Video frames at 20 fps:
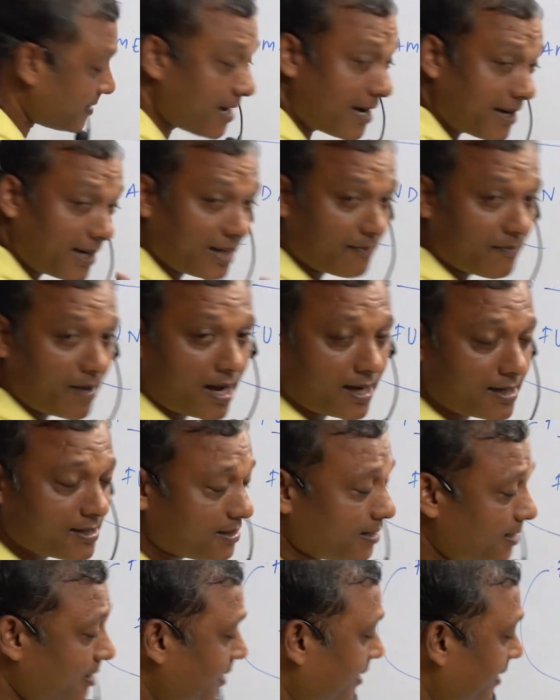30 marks,
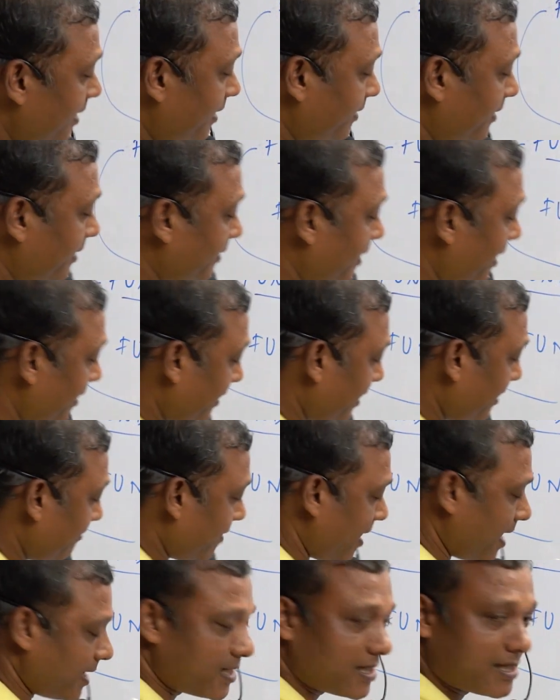and the 30
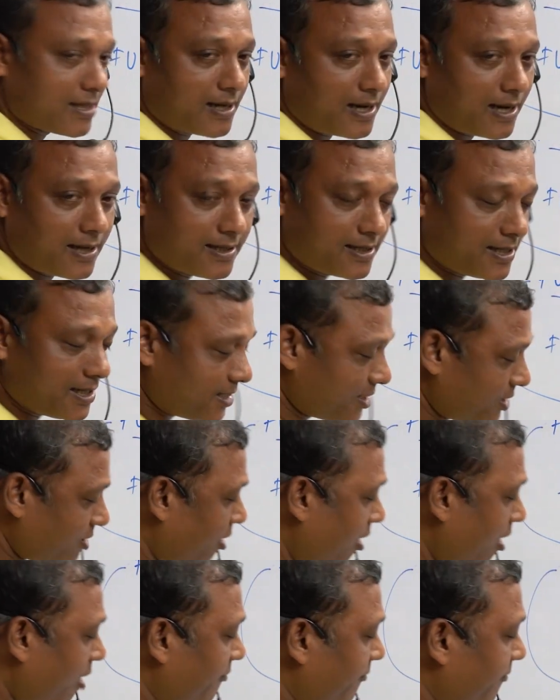marks consist
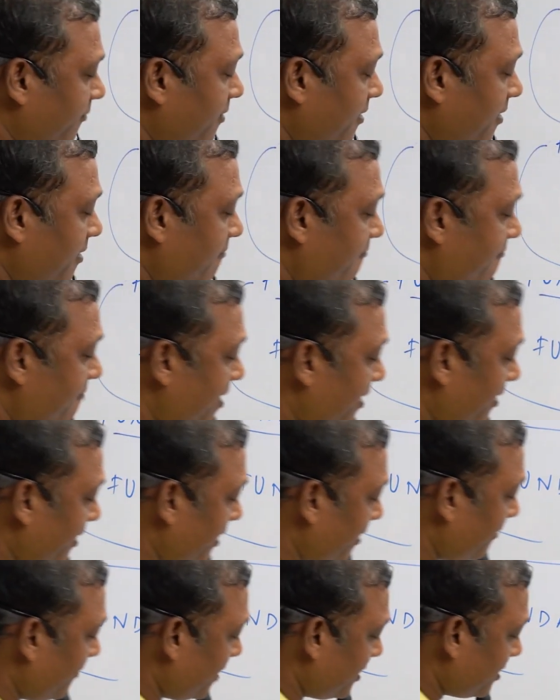of
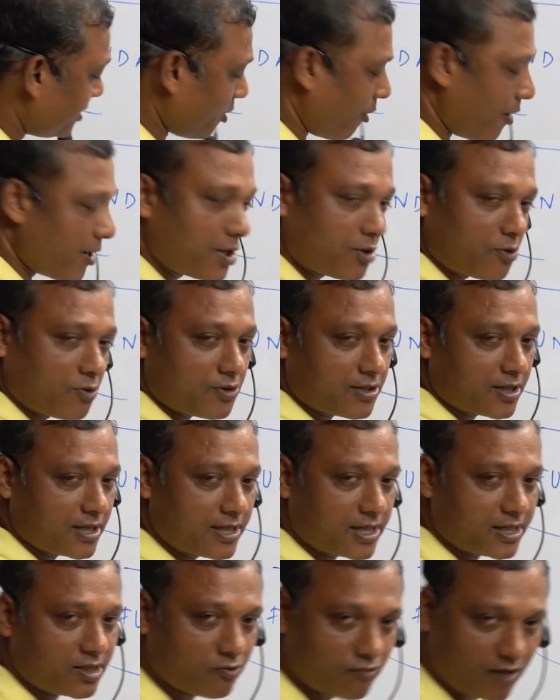multiple choice
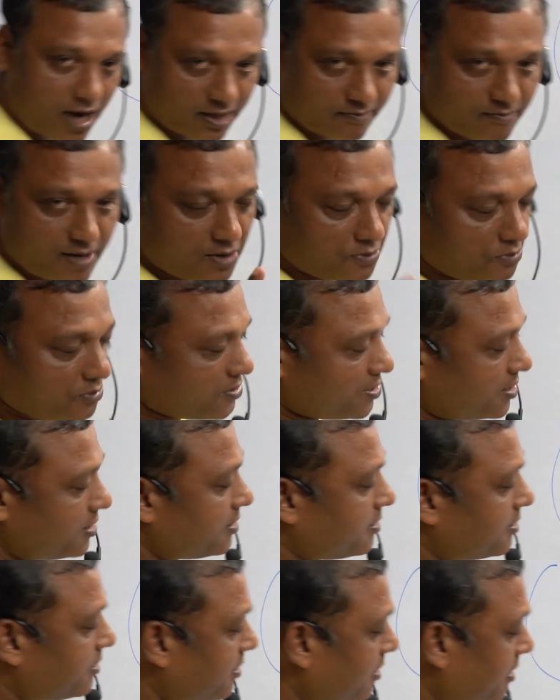questions, 1 mark
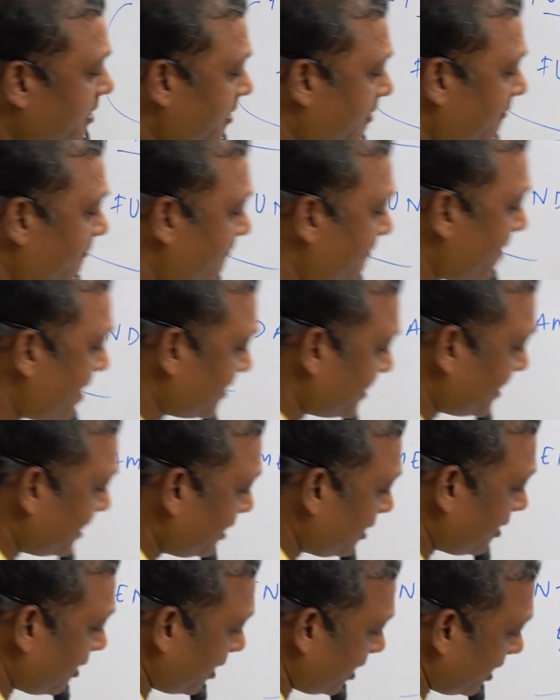questions,
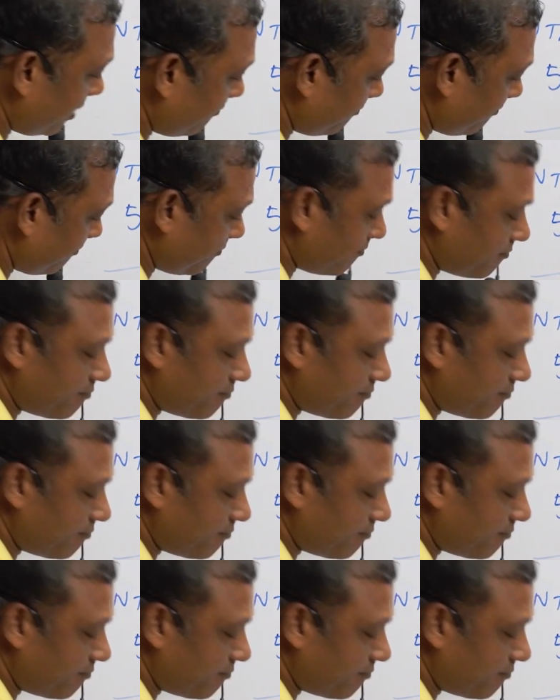matching column